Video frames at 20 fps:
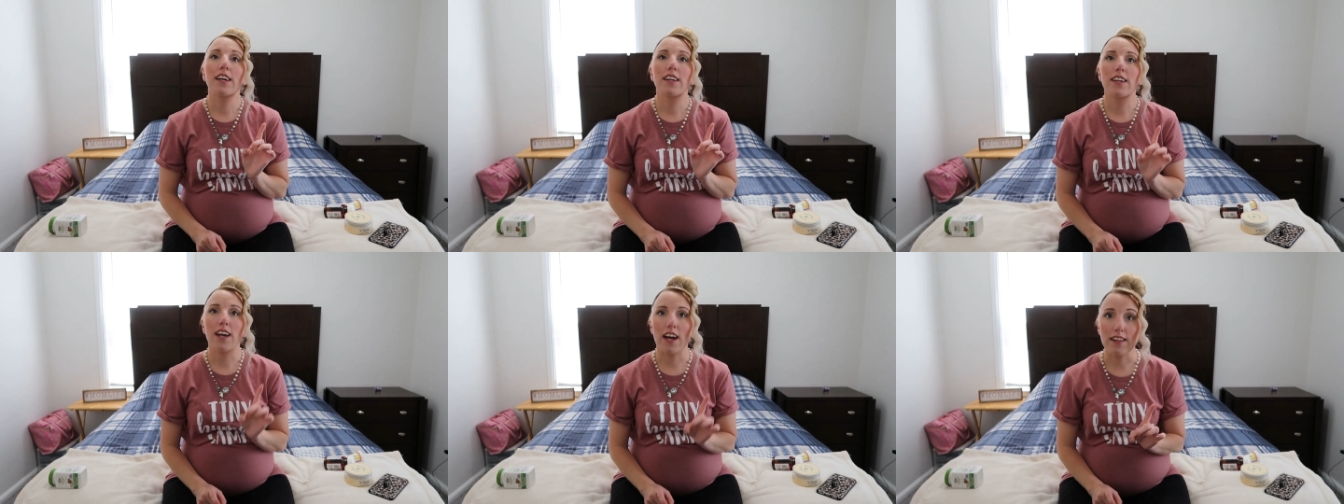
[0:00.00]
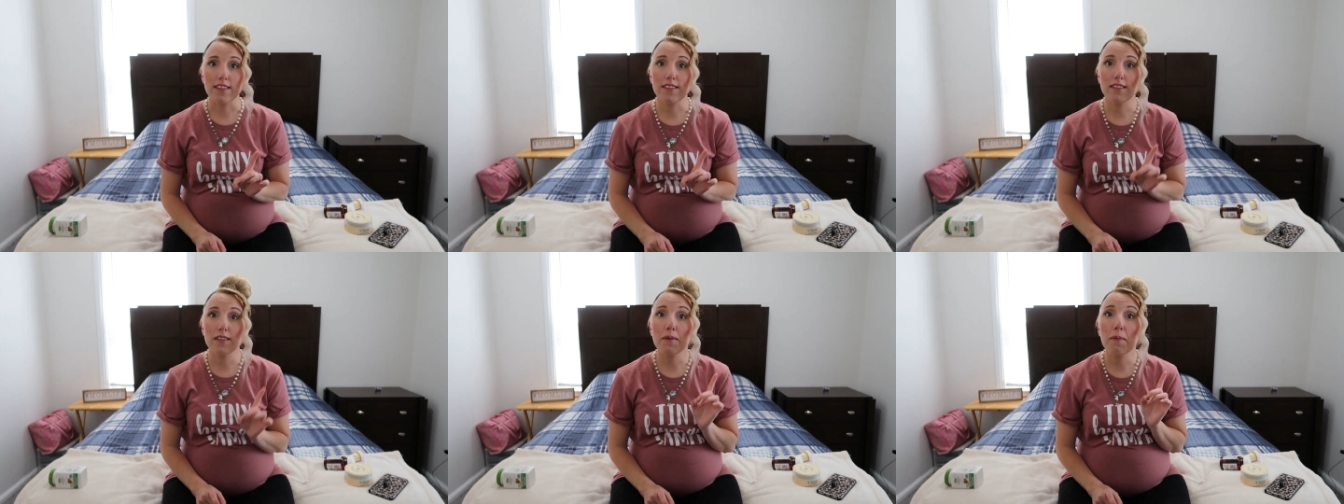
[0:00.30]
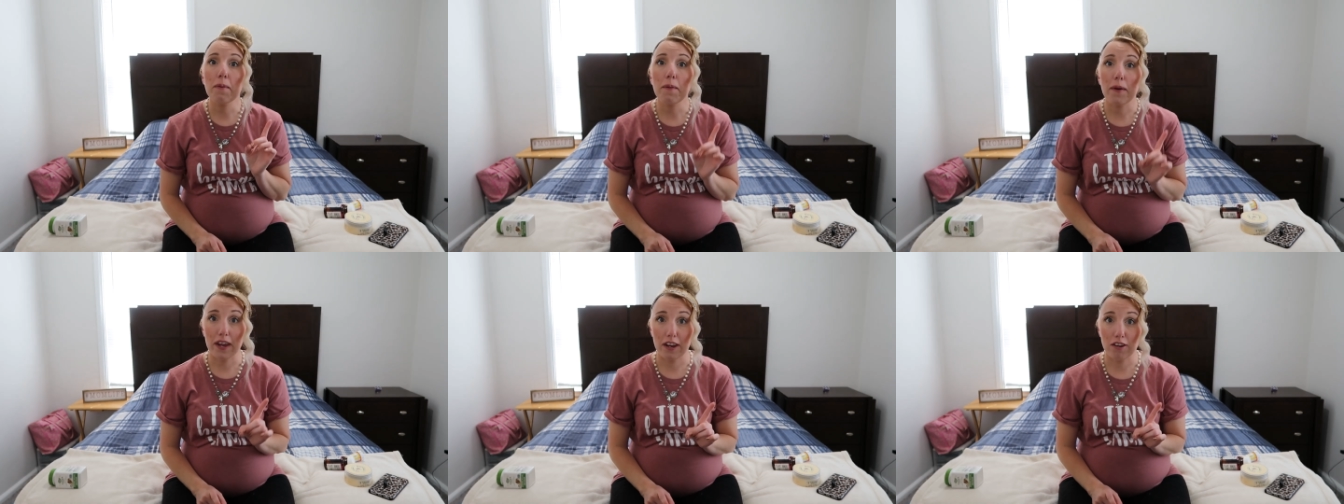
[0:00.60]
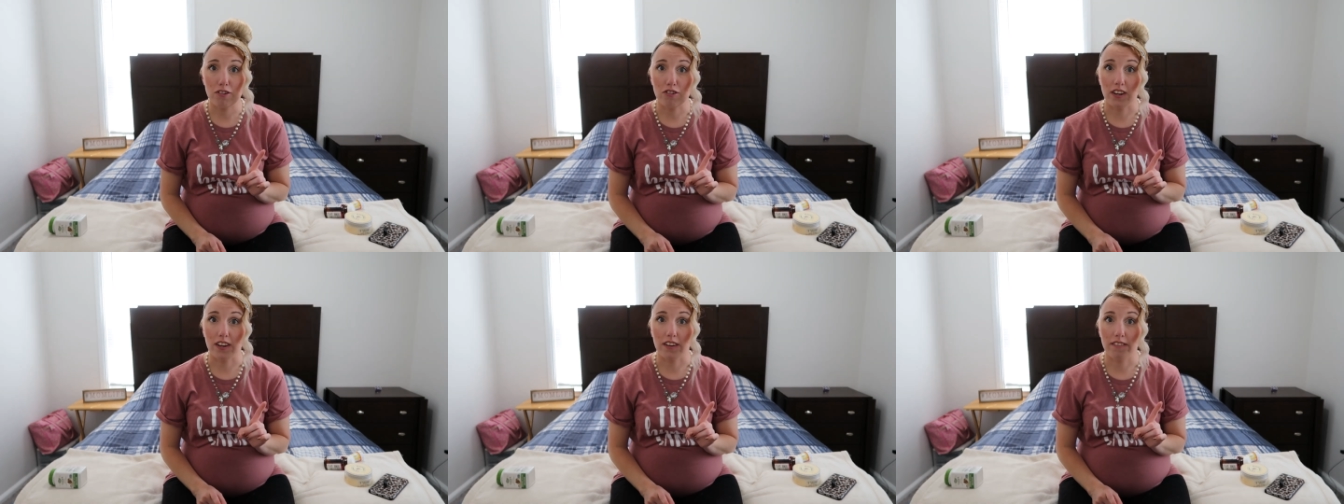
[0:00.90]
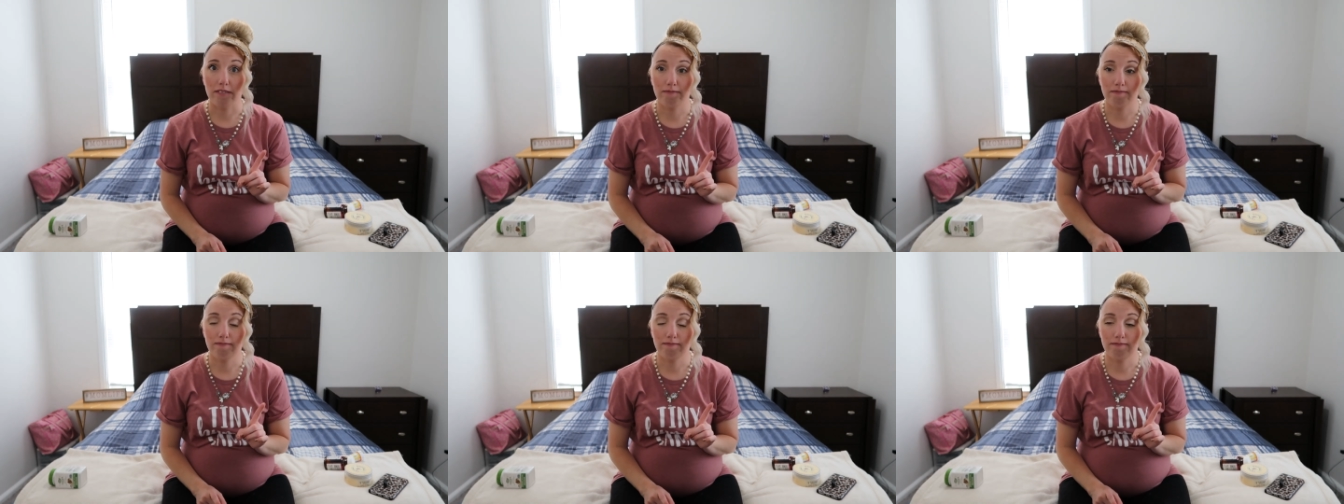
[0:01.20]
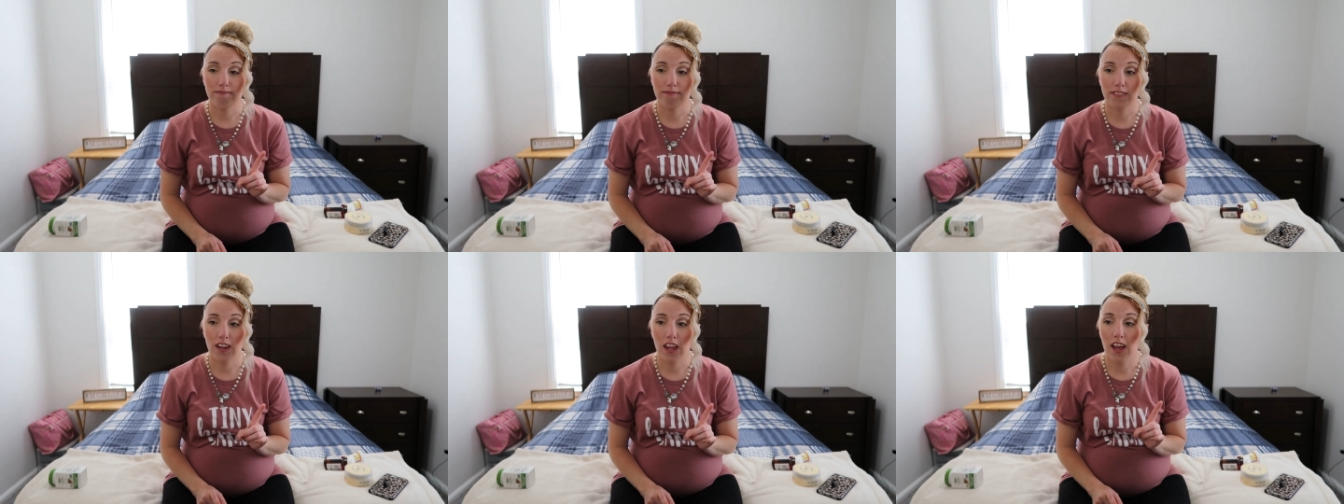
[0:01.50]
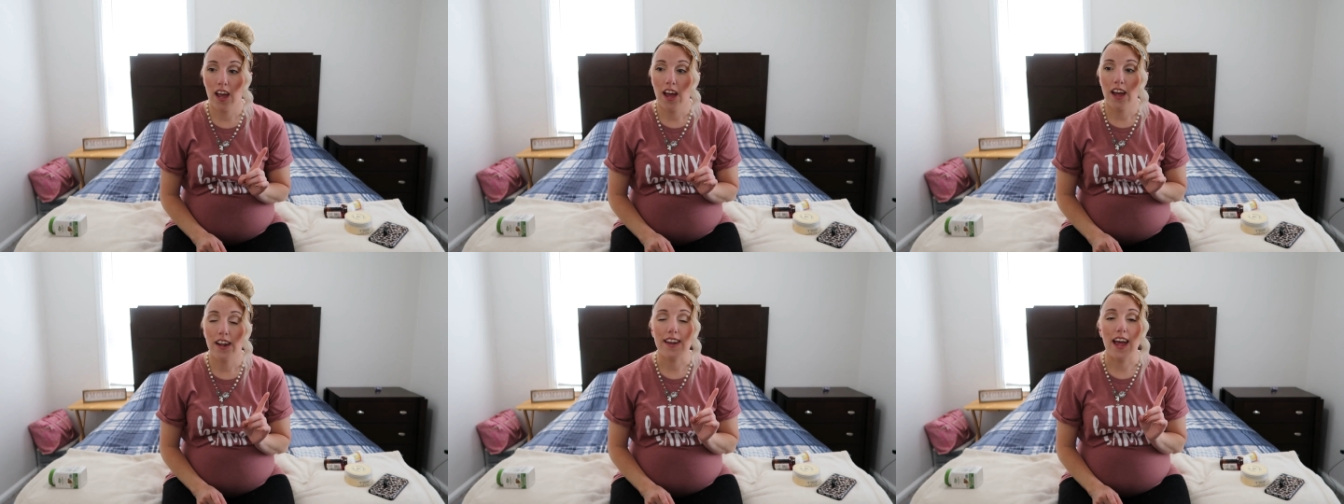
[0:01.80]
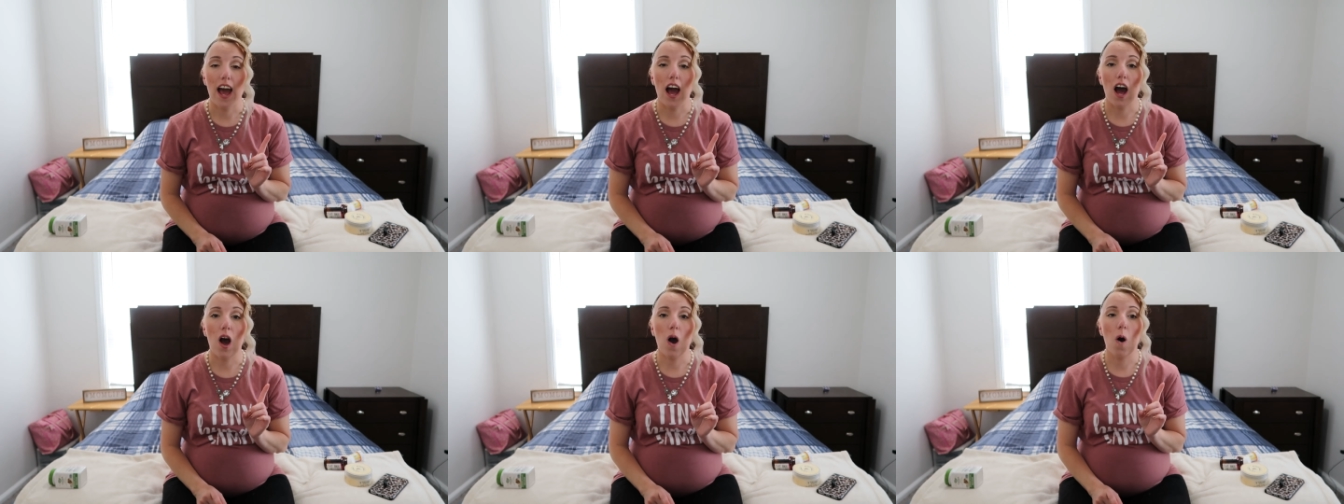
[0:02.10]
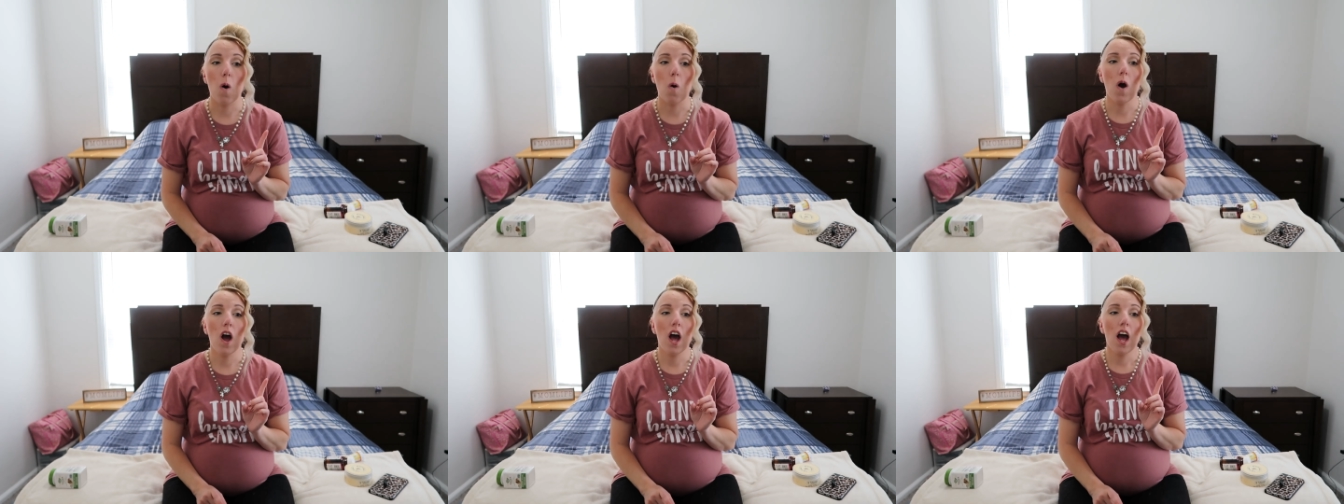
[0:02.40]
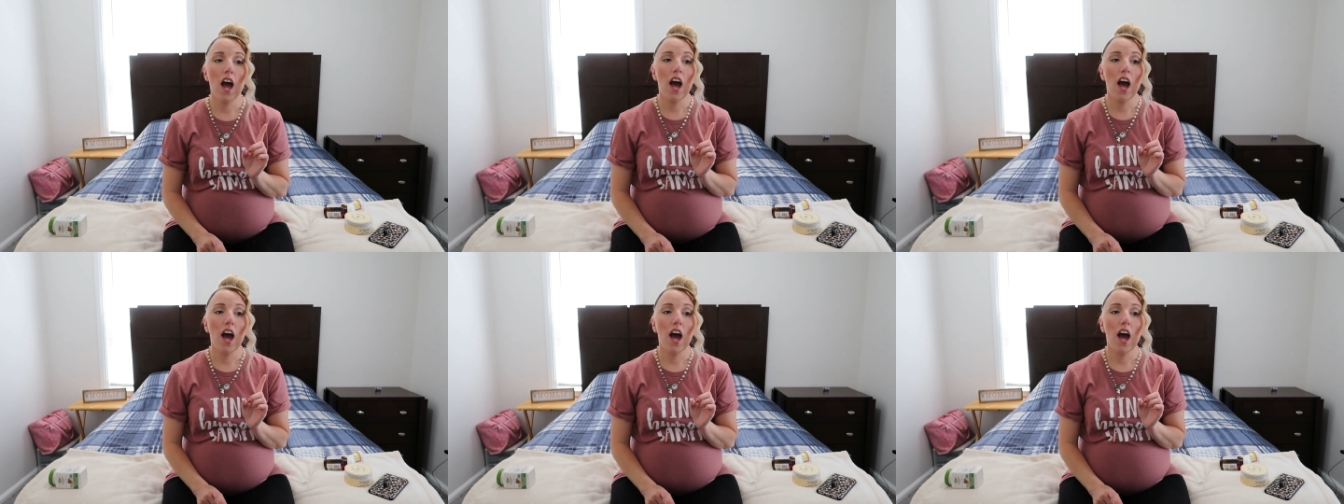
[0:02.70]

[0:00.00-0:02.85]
constipation. Now,